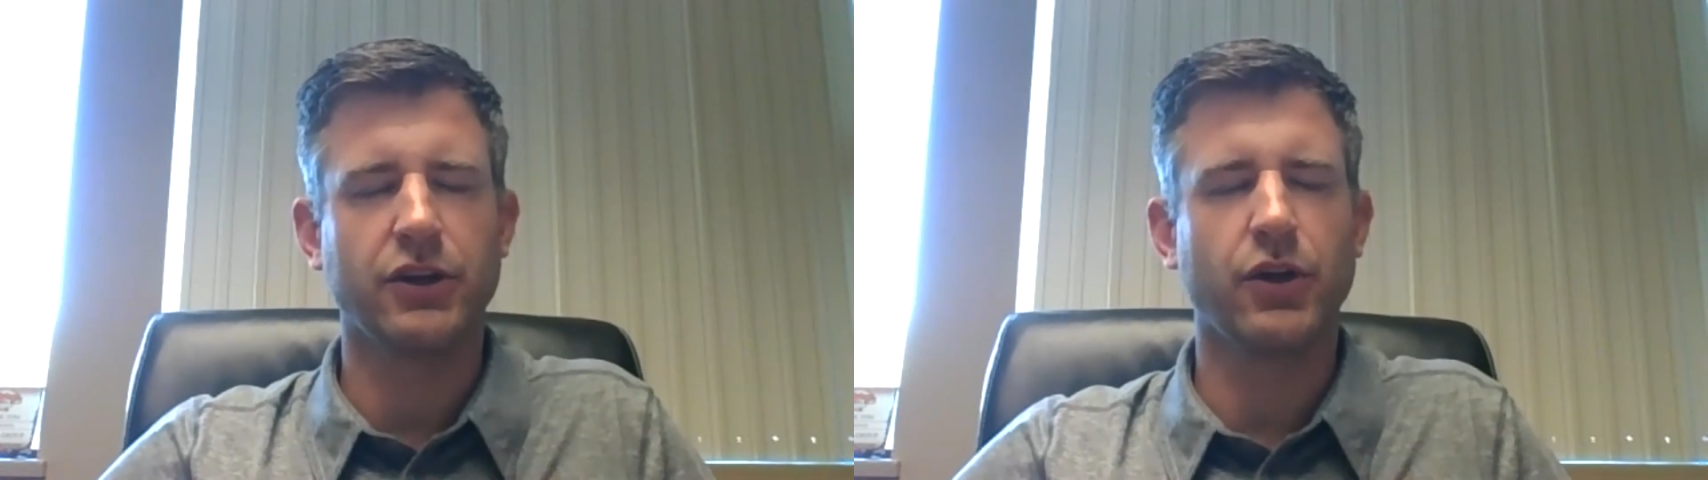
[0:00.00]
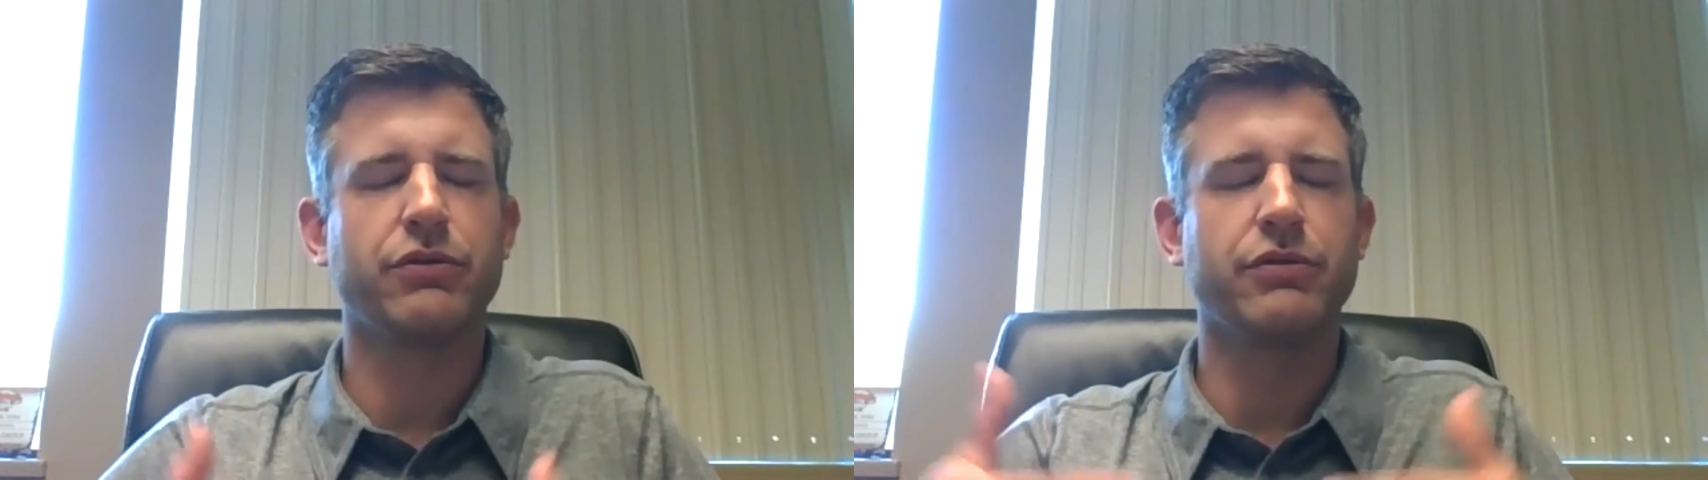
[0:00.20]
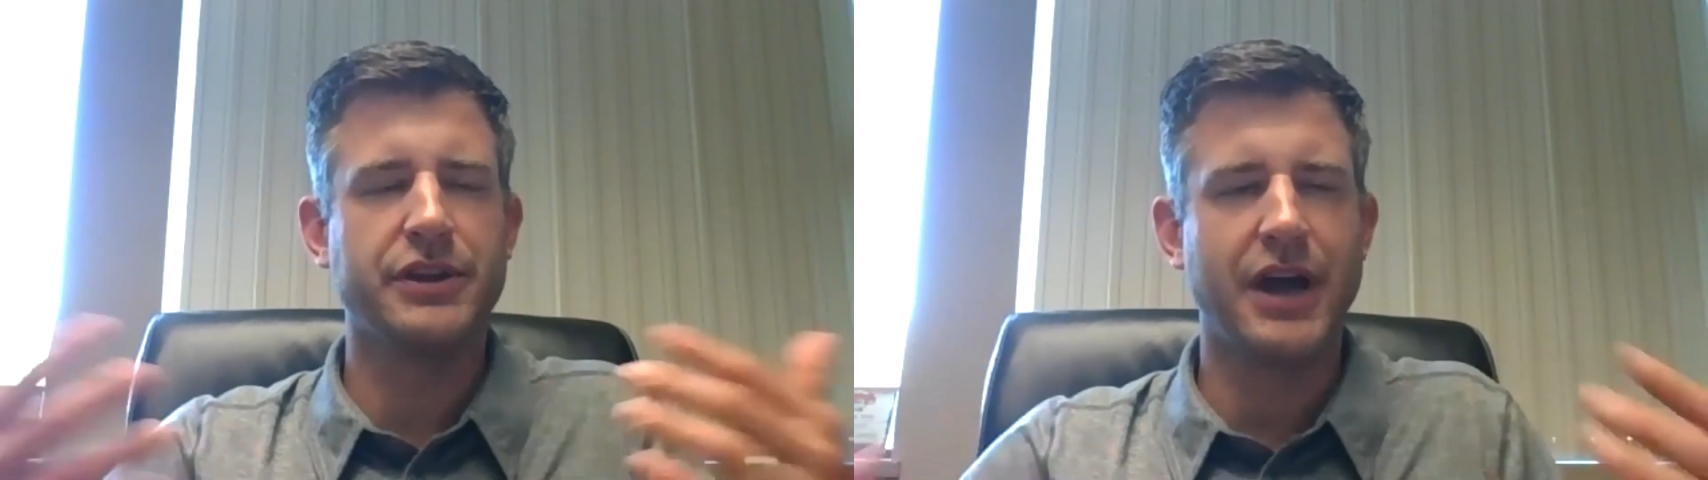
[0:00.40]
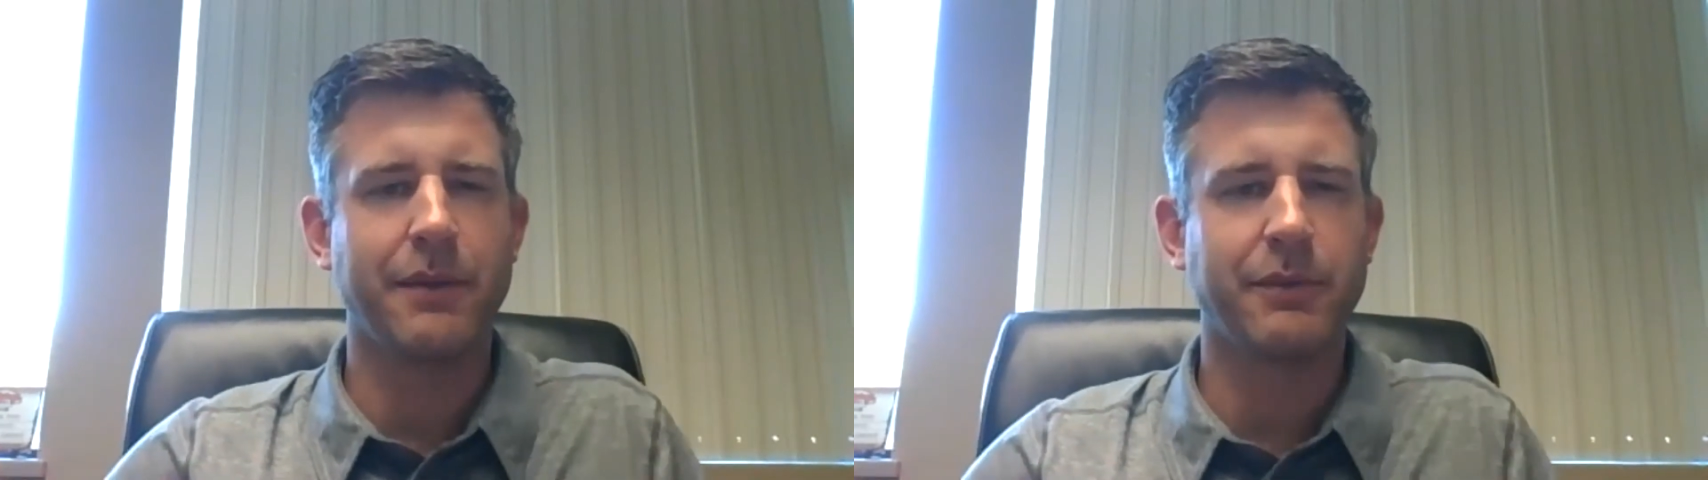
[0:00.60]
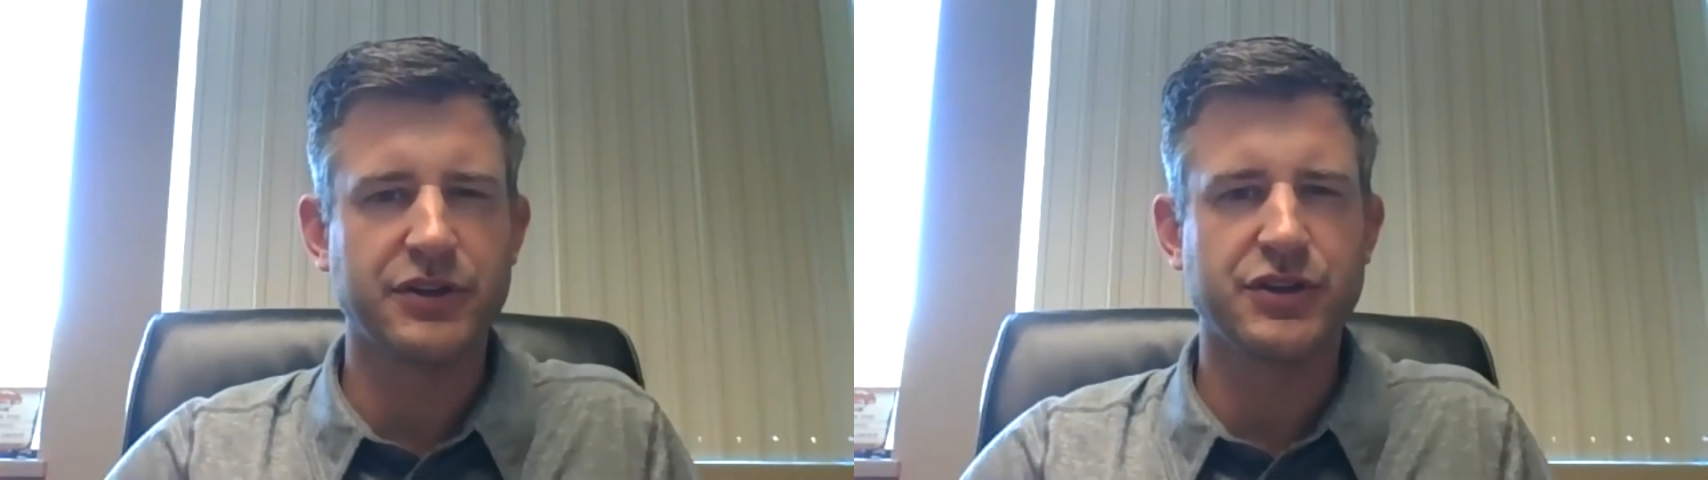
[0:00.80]
go through the
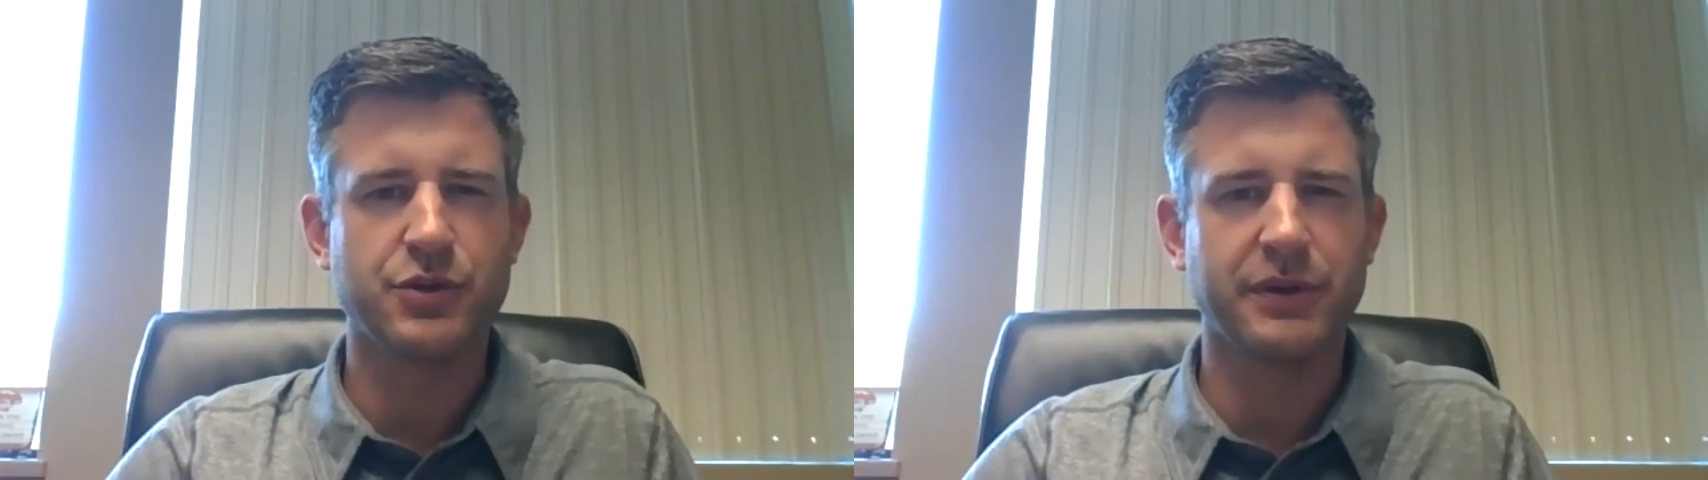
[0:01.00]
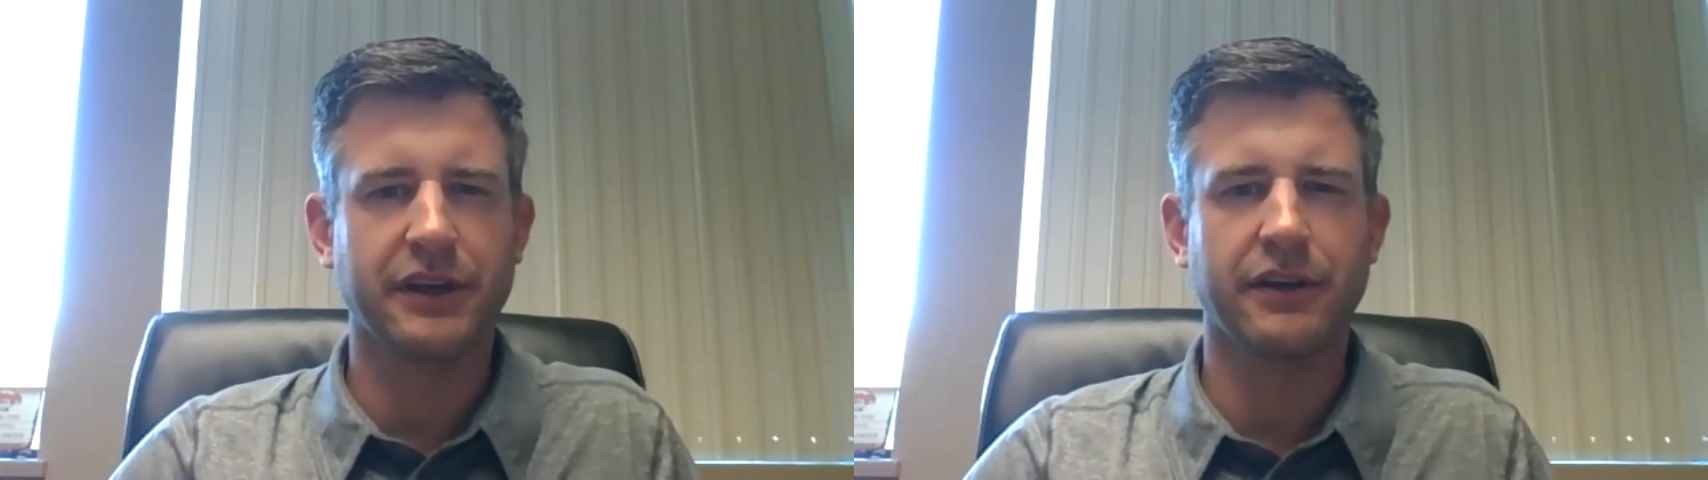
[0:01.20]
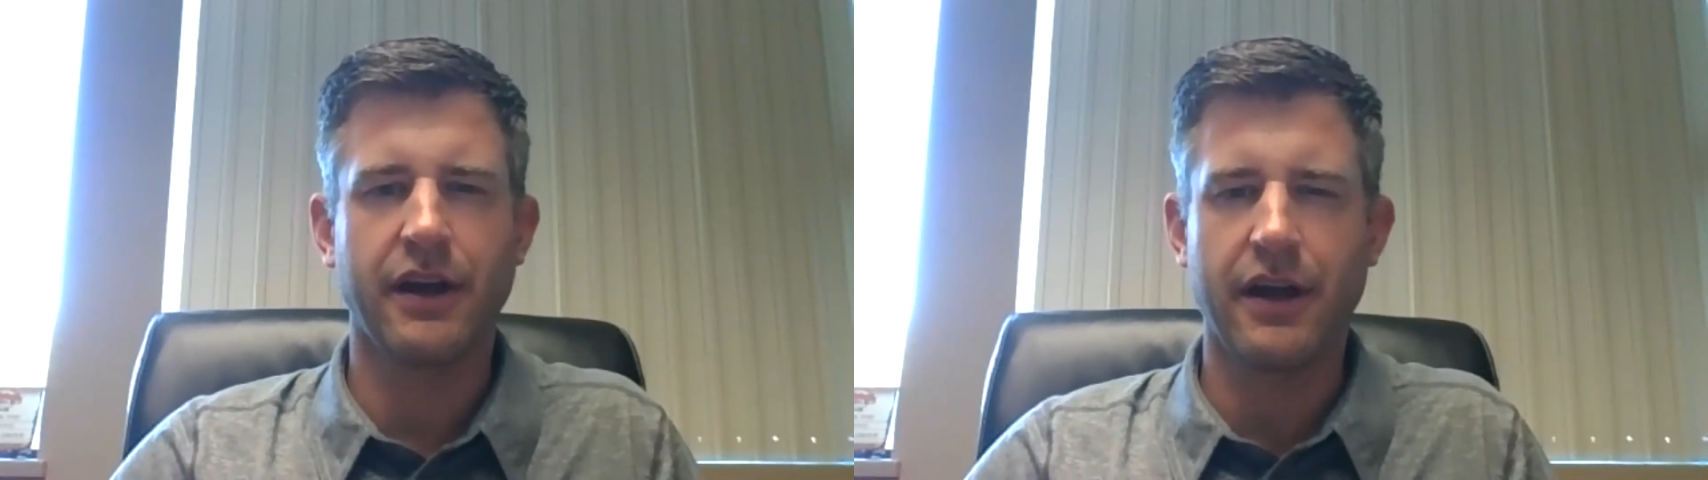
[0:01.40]
time-consuming